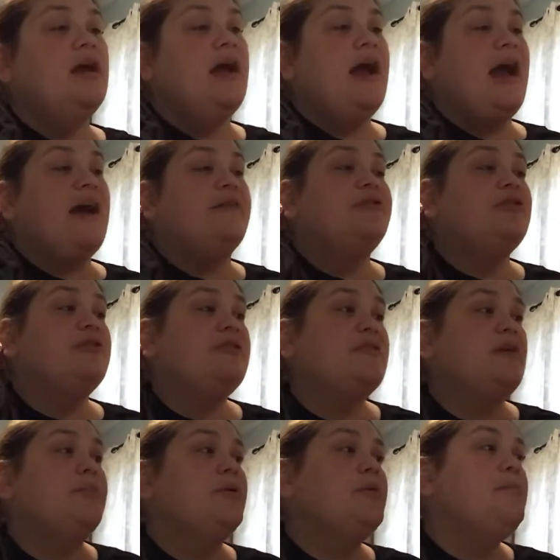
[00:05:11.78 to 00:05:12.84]
After
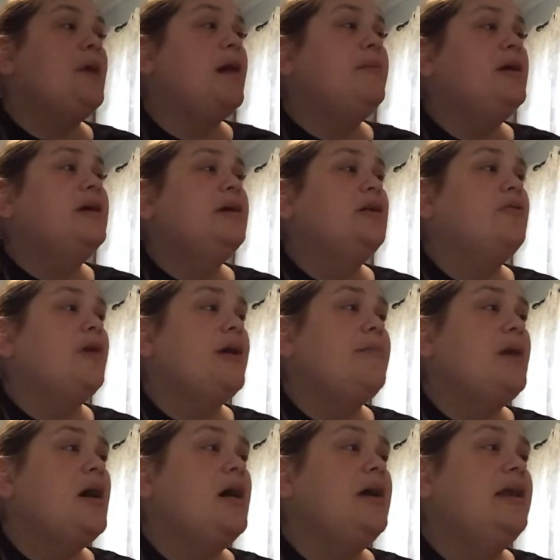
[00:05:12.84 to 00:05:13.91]
supper, Mama and
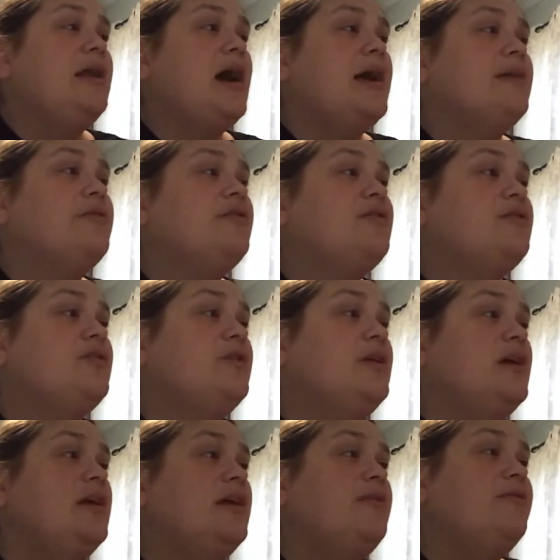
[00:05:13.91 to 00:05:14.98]
Grandma and I stood
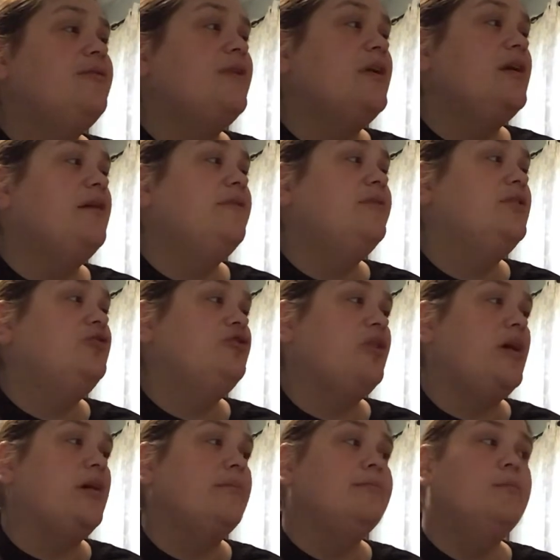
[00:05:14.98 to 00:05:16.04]
in front of the
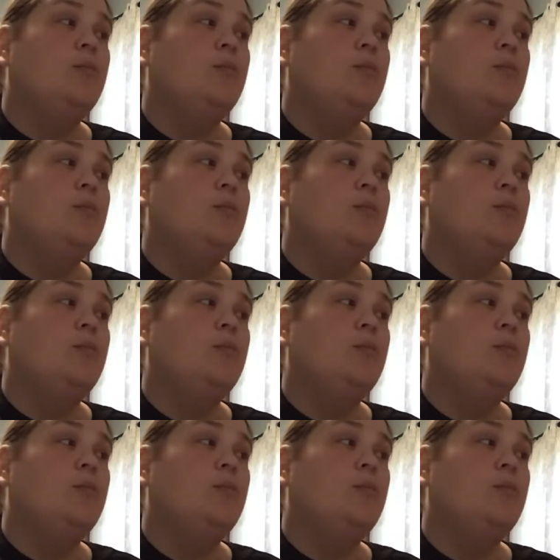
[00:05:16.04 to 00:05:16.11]
jar.